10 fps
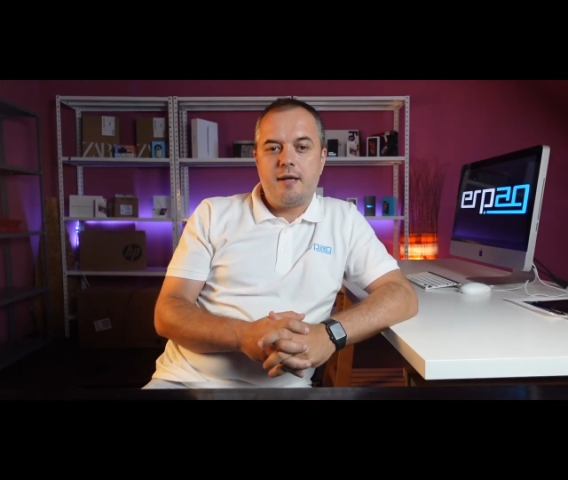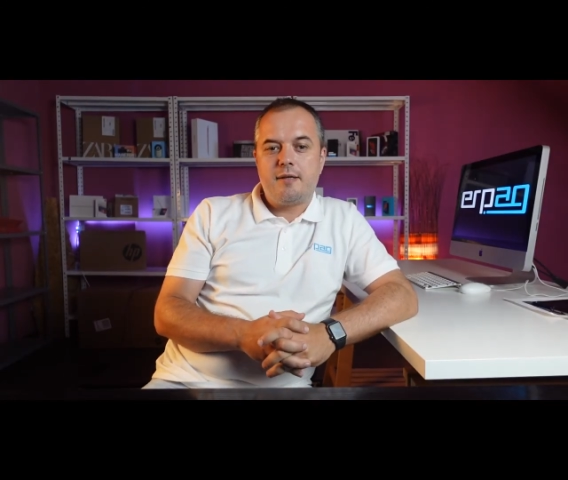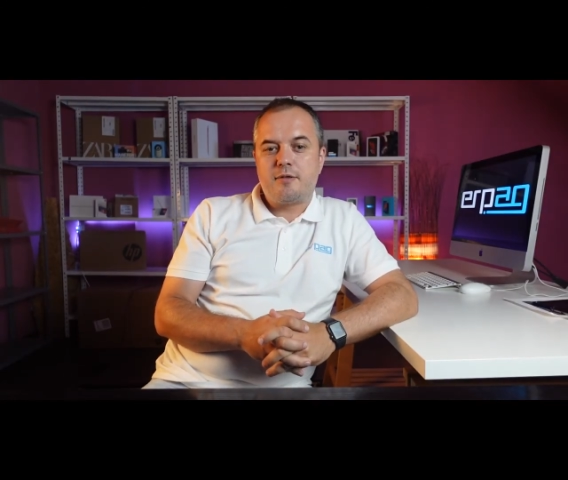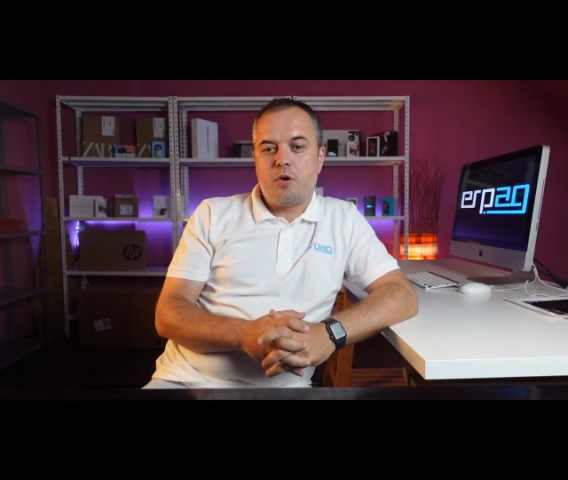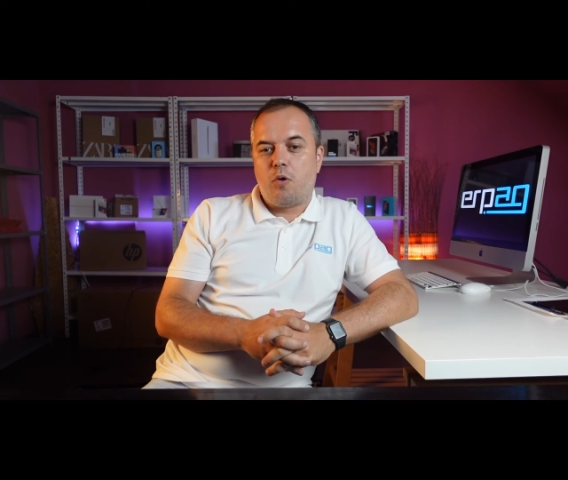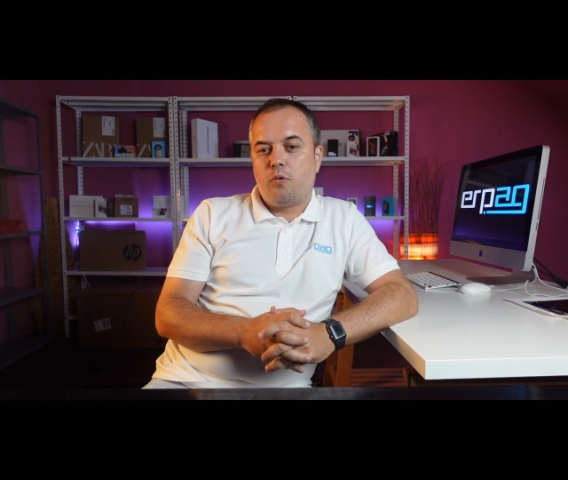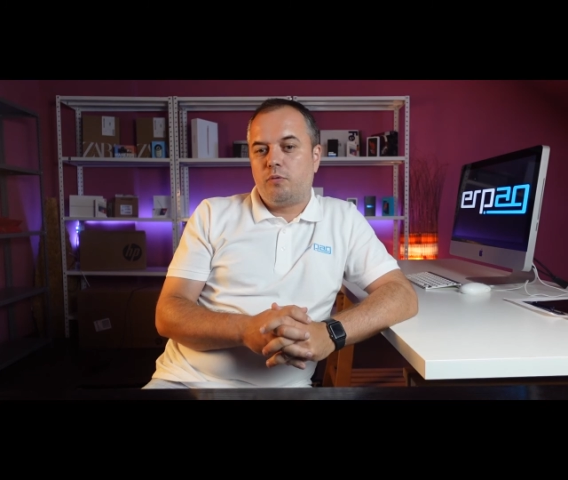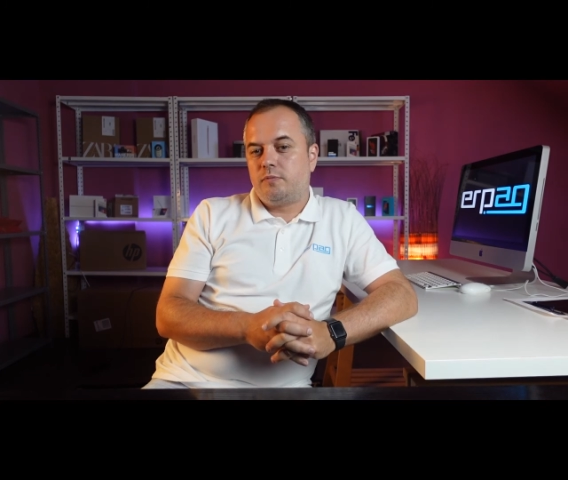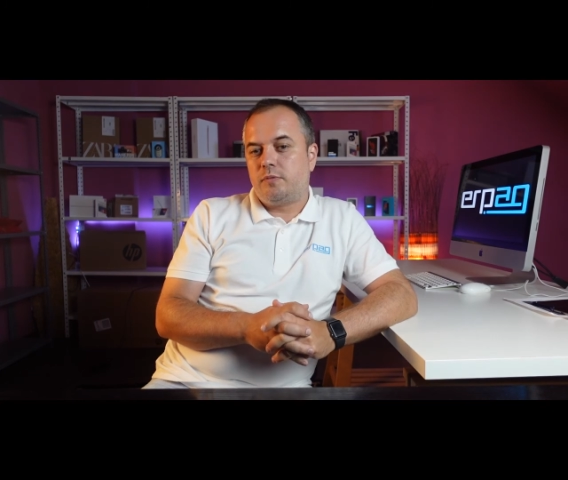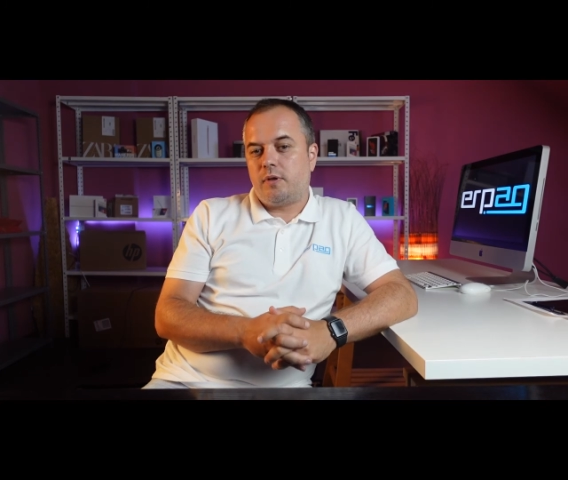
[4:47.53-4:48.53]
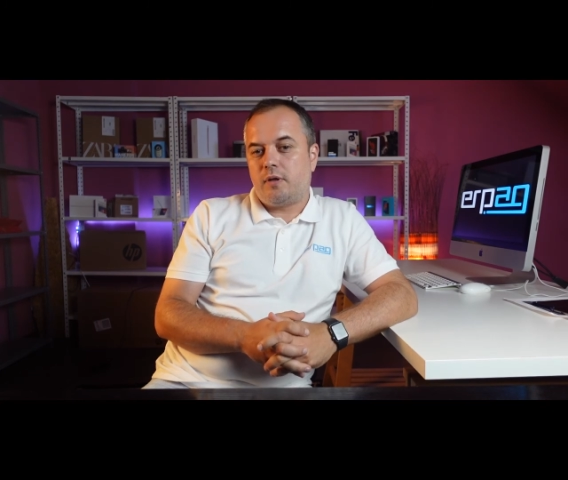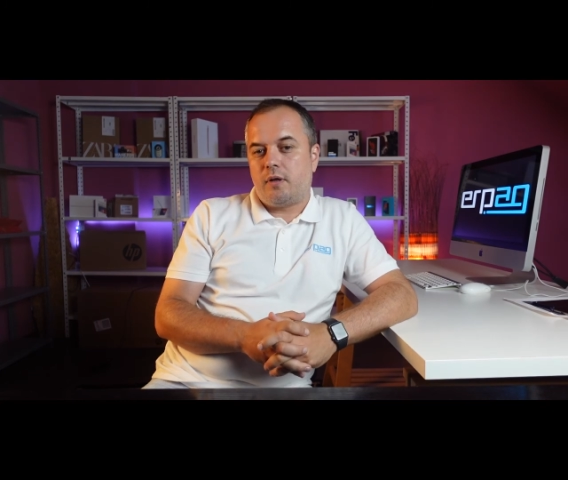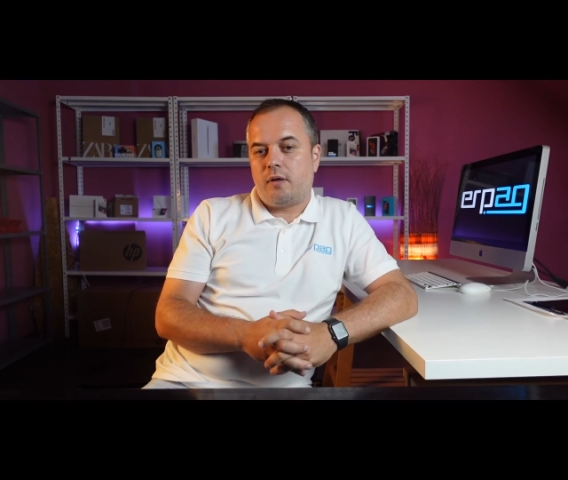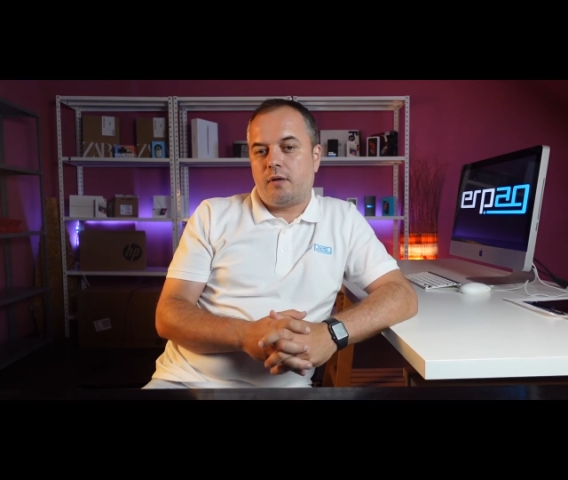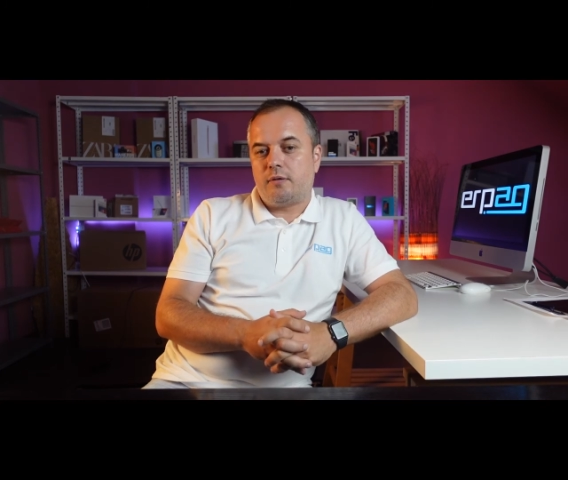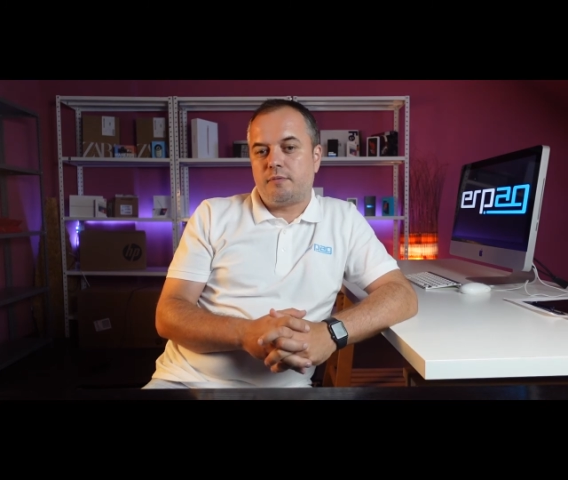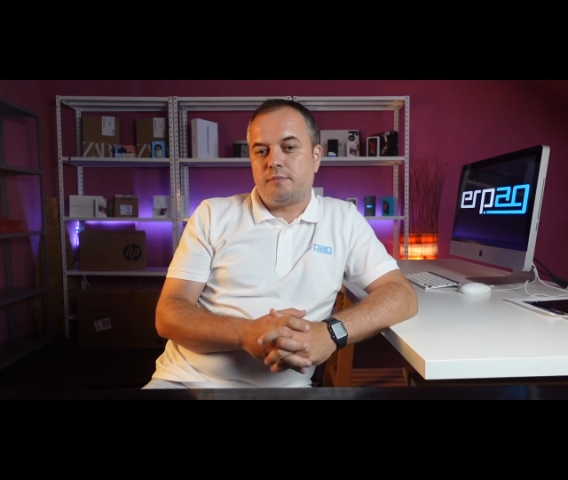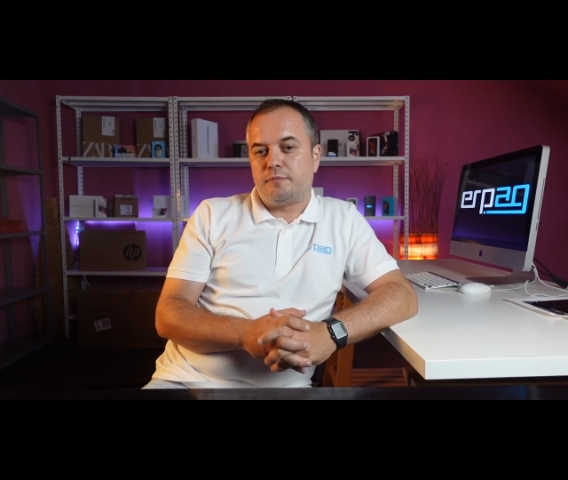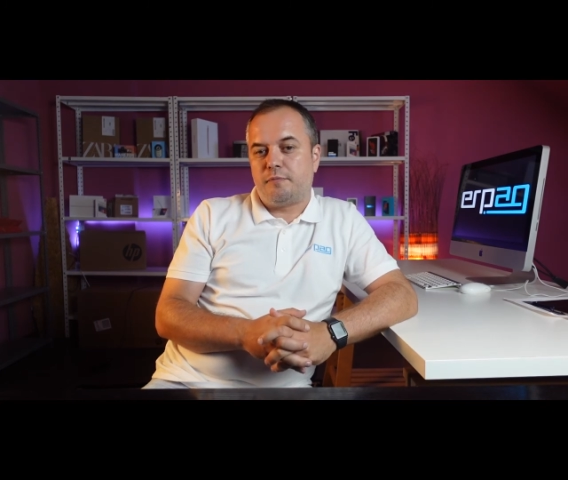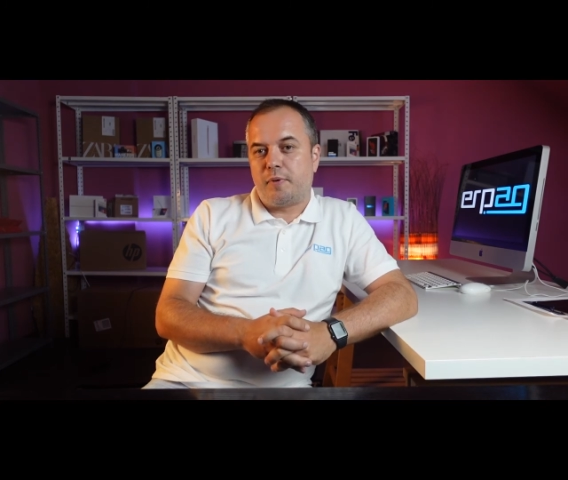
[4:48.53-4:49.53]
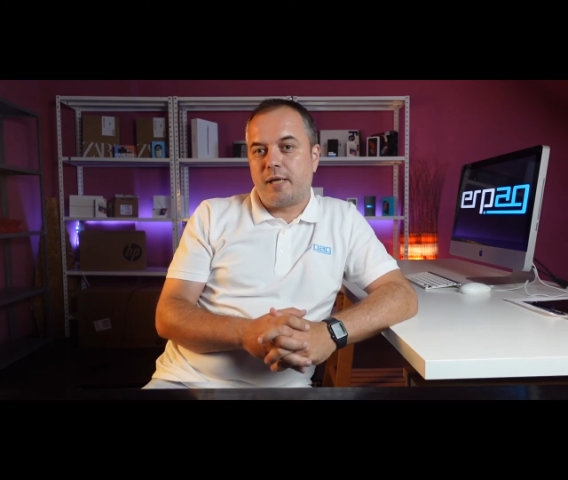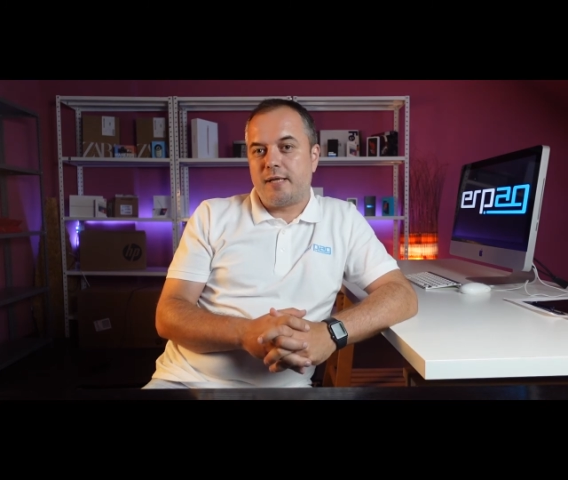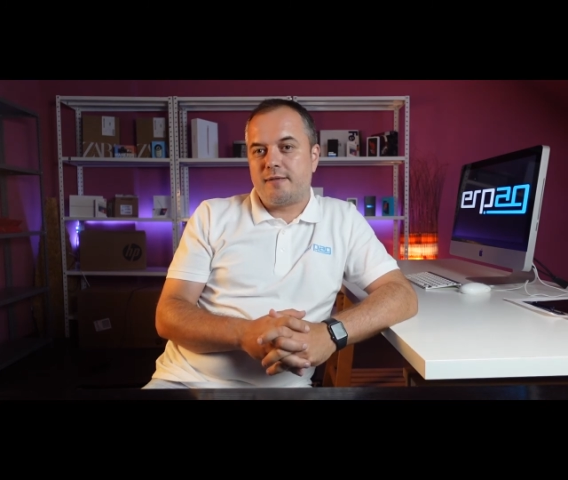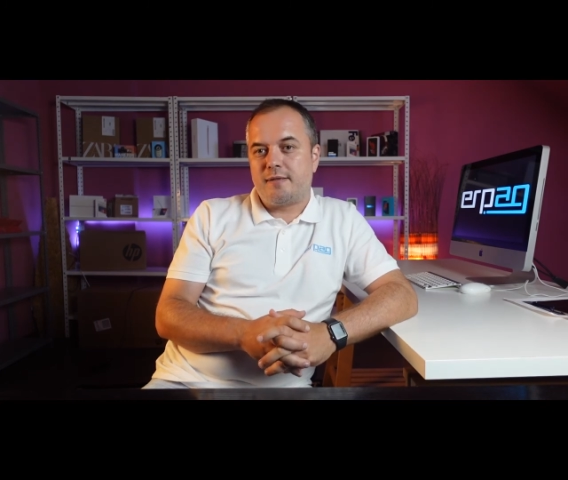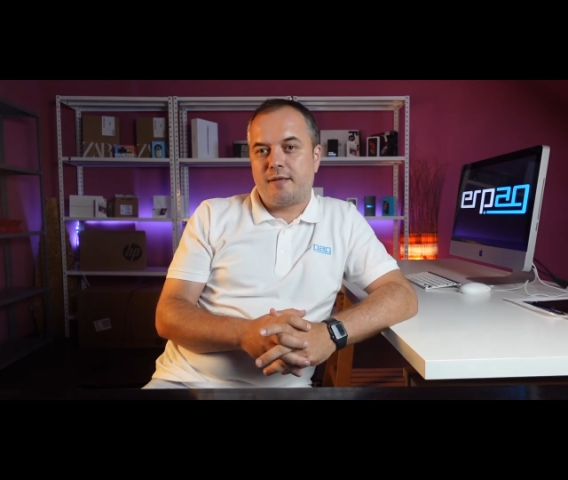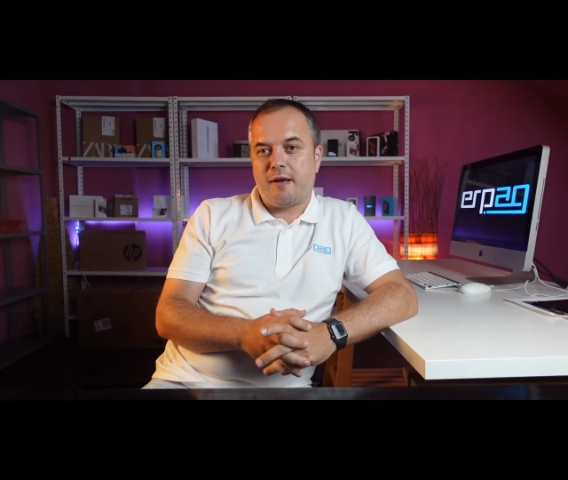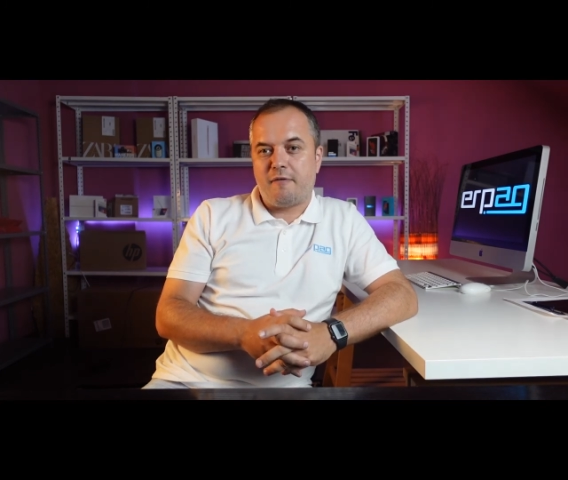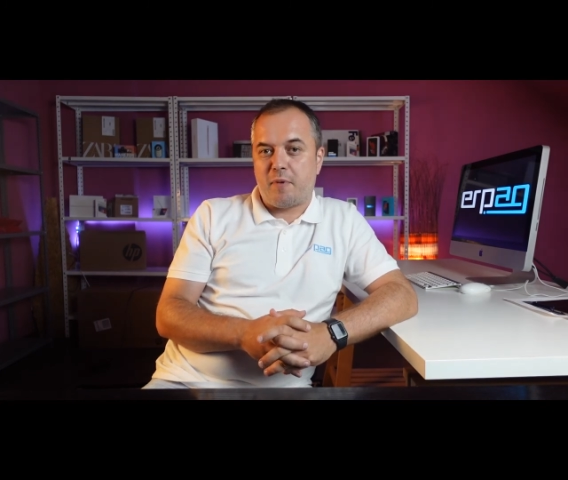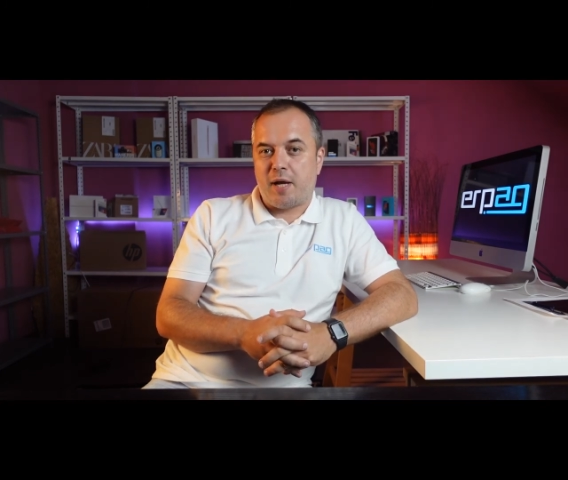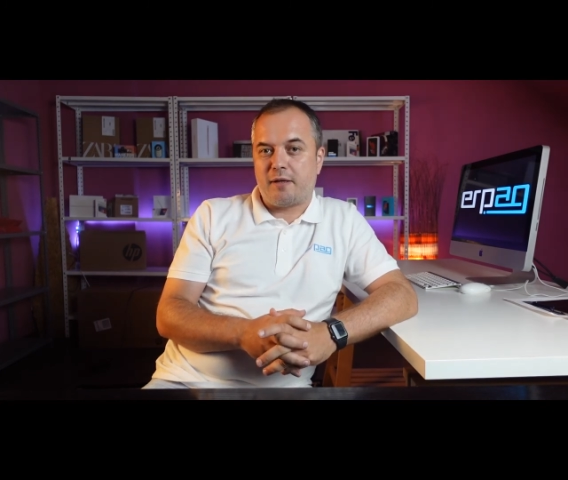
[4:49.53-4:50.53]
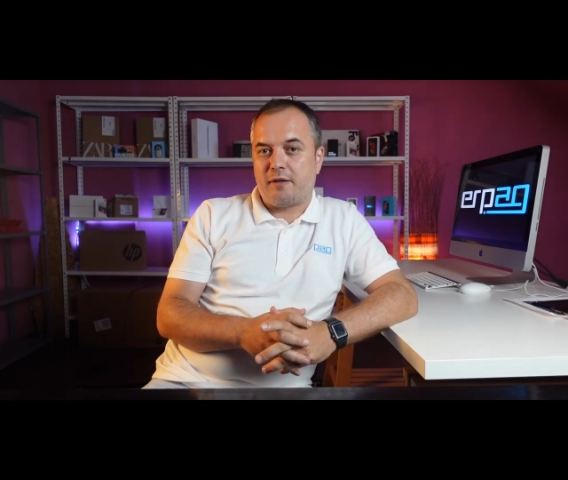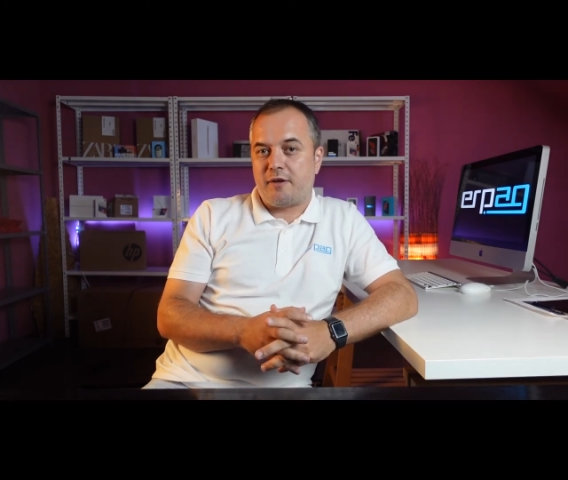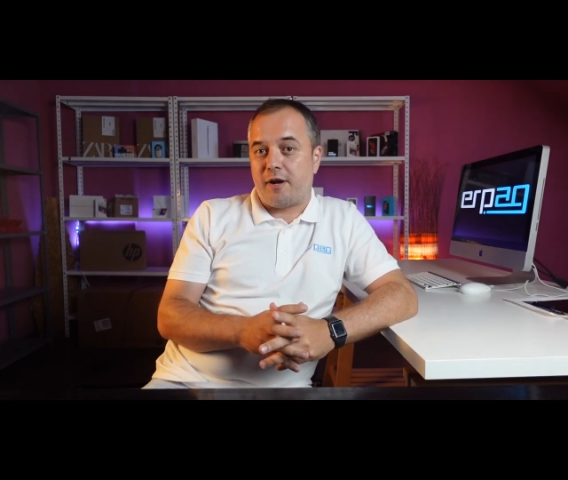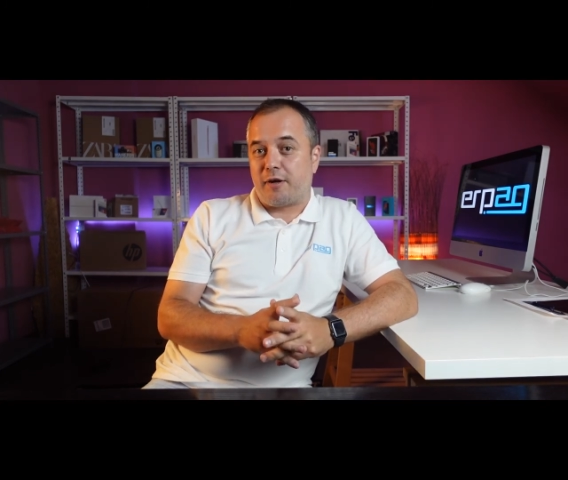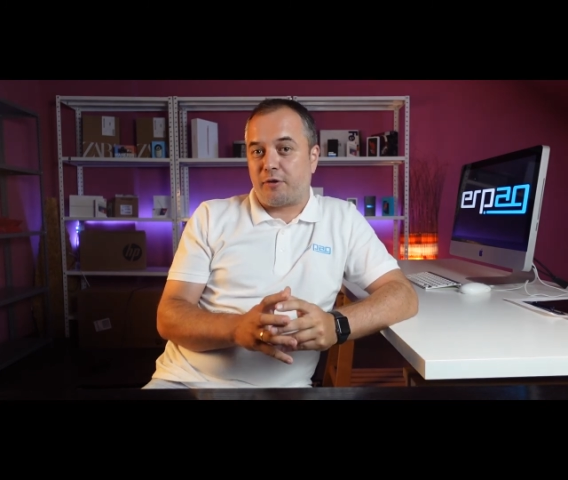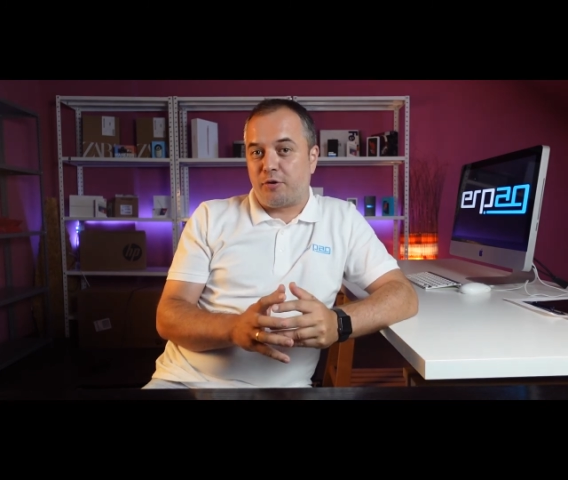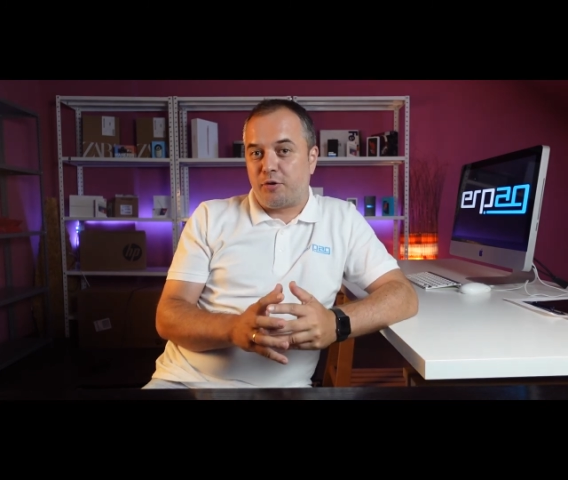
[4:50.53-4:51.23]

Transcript: So please have in mind that there are